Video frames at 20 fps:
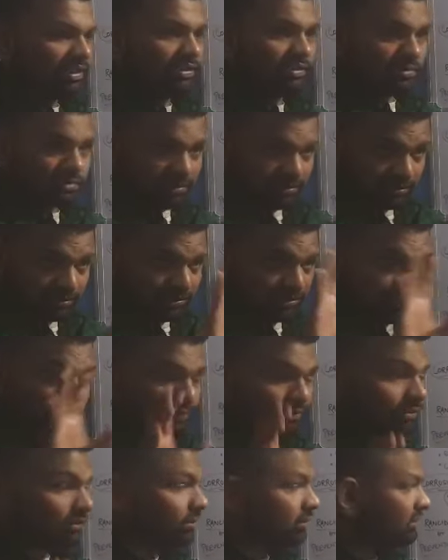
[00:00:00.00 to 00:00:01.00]
and
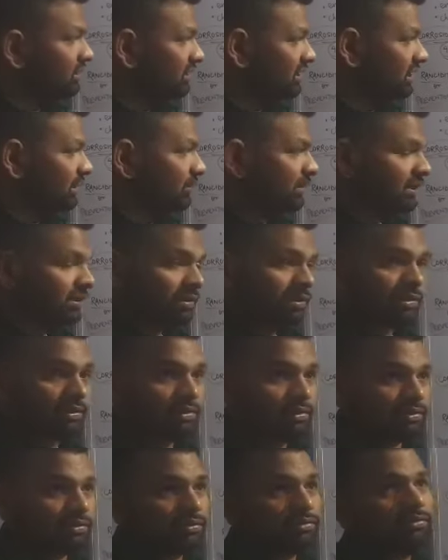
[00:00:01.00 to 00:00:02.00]
other
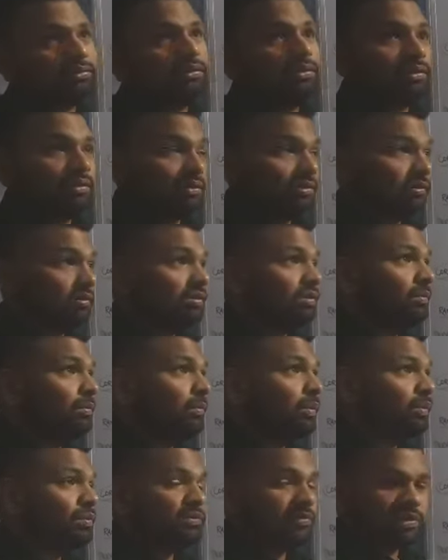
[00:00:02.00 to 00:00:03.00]
chemical
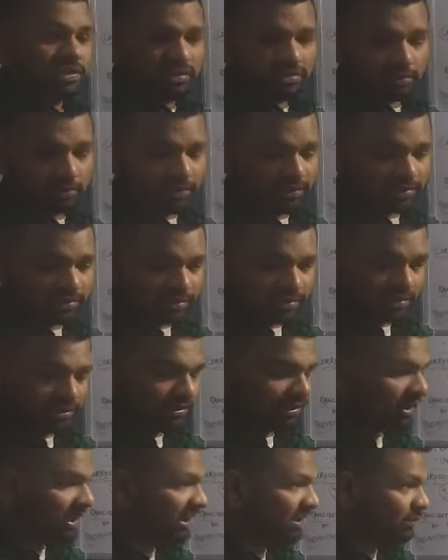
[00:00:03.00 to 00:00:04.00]
compounds which is
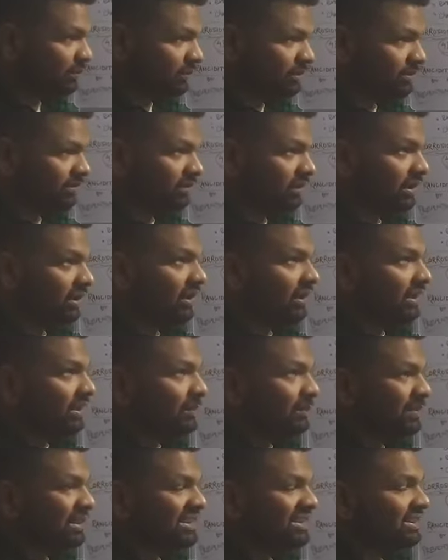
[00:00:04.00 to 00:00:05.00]
present in the atmosphere.
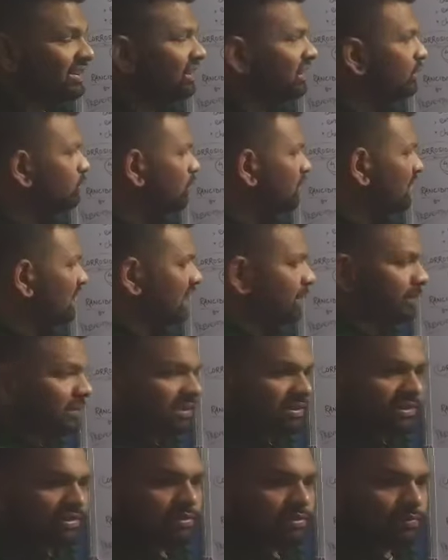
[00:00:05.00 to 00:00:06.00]
Basically, what
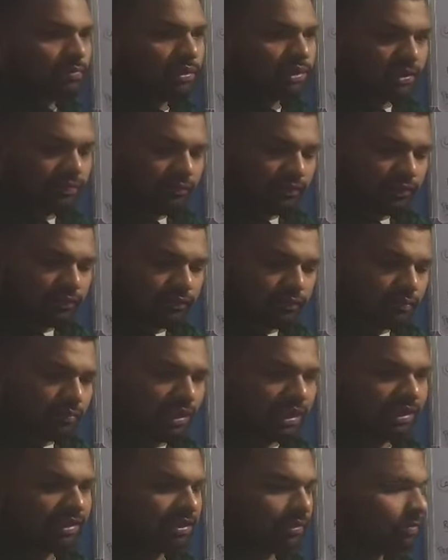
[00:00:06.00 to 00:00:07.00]
happens is whatever
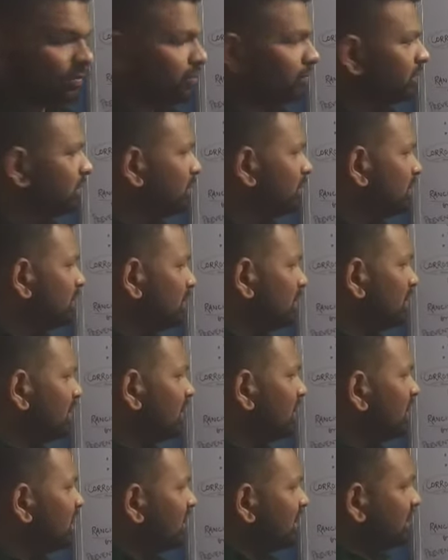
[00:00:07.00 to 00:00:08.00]
food items we
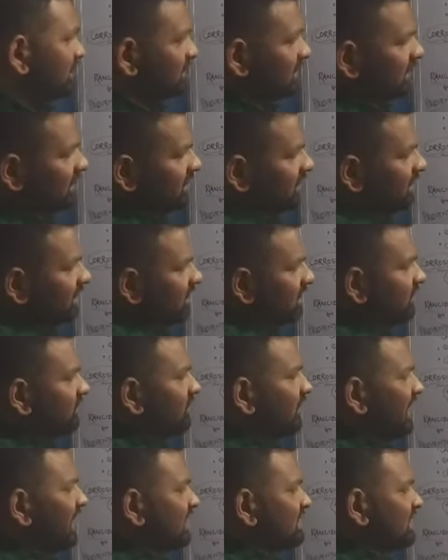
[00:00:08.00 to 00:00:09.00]
prepare, they
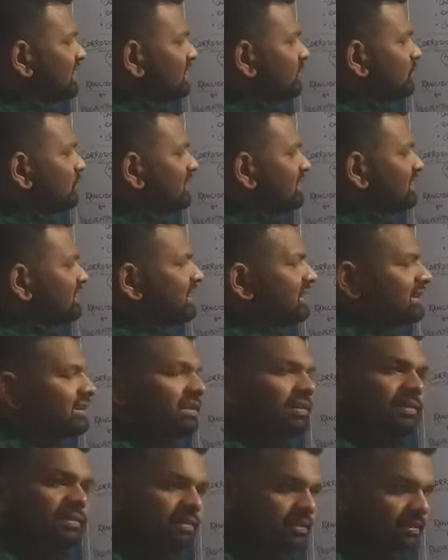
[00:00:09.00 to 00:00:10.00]
contain fats and oils,
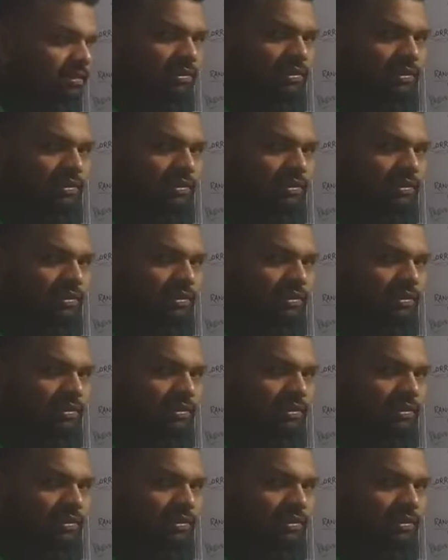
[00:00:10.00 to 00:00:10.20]
right?